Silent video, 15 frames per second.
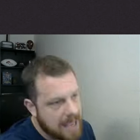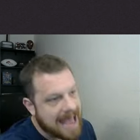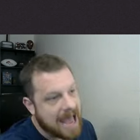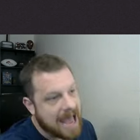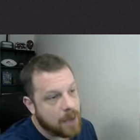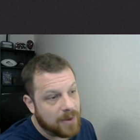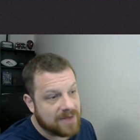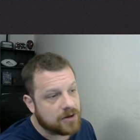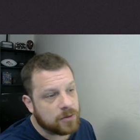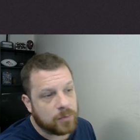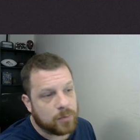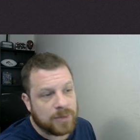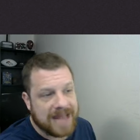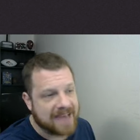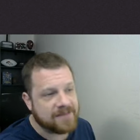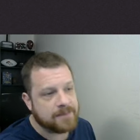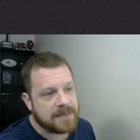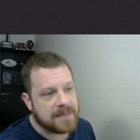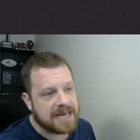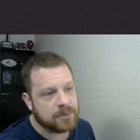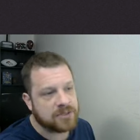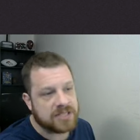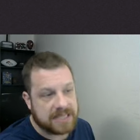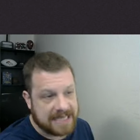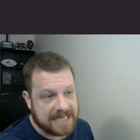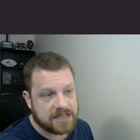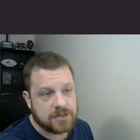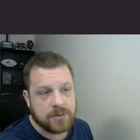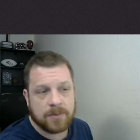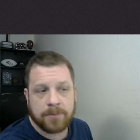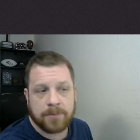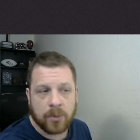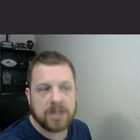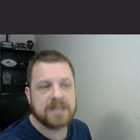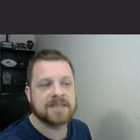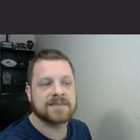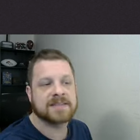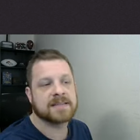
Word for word: However, we haven't been able to get to a point of